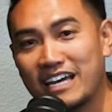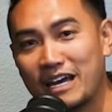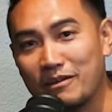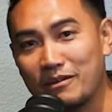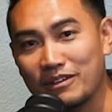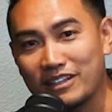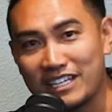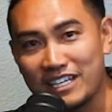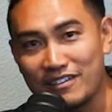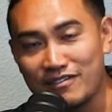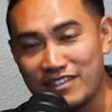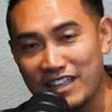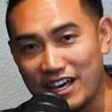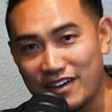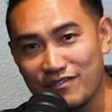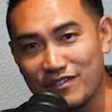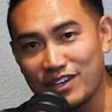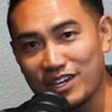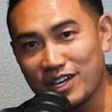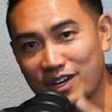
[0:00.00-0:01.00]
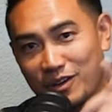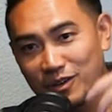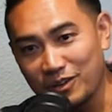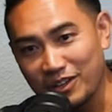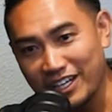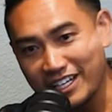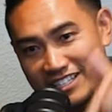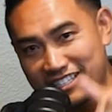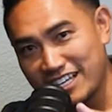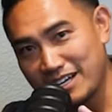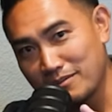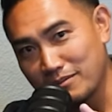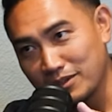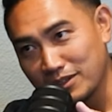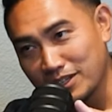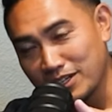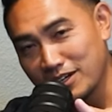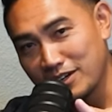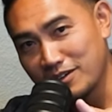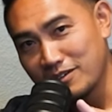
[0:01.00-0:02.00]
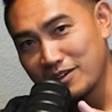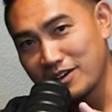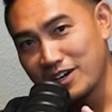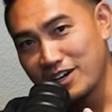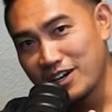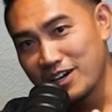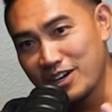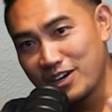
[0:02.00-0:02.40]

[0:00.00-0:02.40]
I will leave that video linked down below,